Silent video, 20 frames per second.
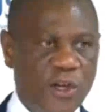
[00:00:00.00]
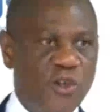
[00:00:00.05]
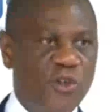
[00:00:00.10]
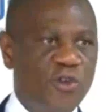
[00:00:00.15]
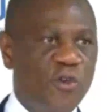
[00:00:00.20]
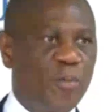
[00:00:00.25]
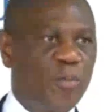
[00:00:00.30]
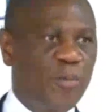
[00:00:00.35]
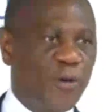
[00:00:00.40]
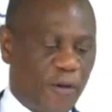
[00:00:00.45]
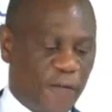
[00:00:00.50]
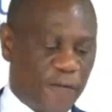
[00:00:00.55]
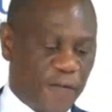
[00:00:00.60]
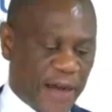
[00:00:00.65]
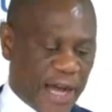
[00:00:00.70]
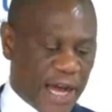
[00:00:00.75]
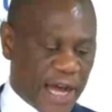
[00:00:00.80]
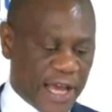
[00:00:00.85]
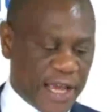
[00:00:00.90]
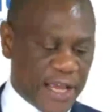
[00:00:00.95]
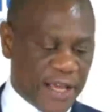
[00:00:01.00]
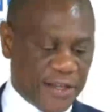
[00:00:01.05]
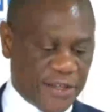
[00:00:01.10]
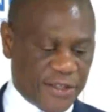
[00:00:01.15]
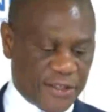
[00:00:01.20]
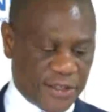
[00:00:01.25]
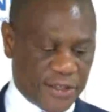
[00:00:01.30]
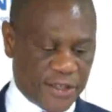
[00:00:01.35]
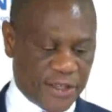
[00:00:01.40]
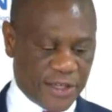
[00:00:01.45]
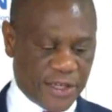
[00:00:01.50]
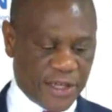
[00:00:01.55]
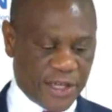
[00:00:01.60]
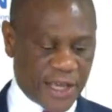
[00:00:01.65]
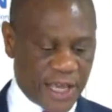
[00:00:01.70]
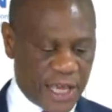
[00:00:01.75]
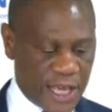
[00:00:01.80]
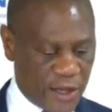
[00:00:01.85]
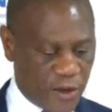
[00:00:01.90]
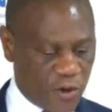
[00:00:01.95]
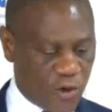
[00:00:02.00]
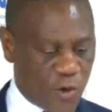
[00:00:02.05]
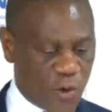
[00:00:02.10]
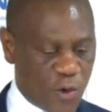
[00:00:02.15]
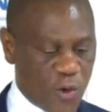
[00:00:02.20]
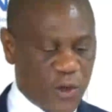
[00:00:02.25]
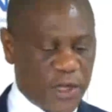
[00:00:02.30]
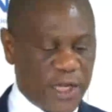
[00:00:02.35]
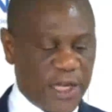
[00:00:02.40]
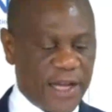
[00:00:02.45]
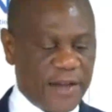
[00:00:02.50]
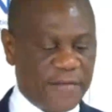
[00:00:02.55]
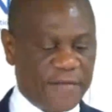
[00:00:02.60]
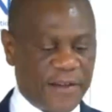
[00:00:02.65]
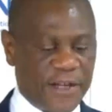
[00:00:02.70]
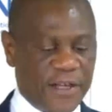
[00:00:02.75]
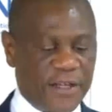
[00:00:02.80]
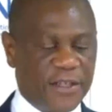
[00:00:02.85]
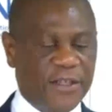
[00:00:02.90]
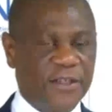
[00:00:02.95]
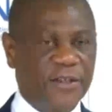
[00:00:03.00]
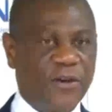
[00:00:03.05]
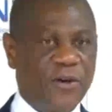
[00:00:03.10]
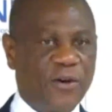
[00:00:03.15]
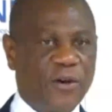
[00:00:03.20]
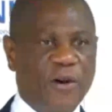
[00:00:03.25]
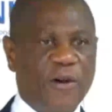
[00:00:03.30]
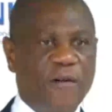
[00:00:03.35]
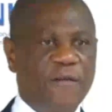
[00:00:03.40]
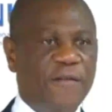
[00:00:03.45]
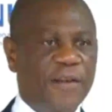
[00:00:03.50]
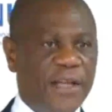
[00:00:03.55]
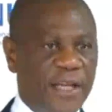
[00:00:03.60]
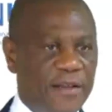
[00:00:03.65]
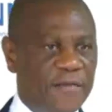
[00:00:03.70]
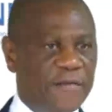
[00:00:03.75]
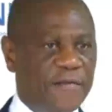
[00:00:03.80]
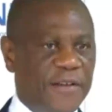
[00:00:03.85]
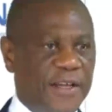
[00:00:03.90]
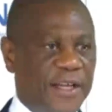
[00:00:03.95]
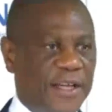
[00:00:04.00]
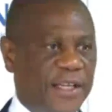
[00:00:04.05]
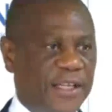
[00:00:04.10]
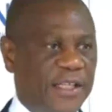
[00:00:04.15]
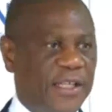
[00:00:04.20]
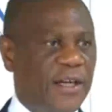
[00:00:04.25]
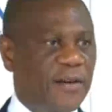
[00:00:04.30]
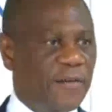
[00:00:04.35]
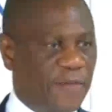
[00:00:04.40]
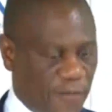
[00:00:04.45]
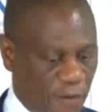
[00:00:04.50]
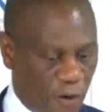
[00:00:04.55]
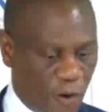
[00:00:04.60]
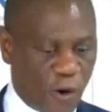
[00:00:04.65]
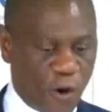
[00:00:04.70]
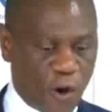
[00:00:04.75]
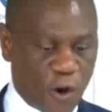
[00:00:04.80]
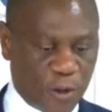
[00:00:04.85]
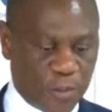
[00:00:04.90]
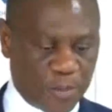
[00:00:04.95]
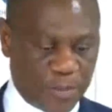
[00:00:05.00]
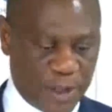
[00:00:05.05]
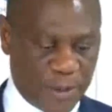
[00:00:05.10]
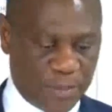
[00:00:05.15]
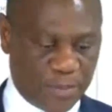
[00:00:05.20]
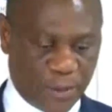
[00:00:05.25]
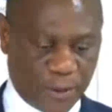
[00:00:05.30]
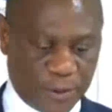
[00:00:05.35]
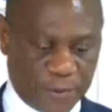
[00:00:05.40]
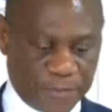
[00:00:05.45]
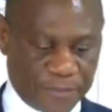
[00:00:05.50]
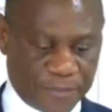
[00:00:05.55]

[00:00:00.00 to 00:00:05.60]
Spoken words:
to provide a good level of living for all people.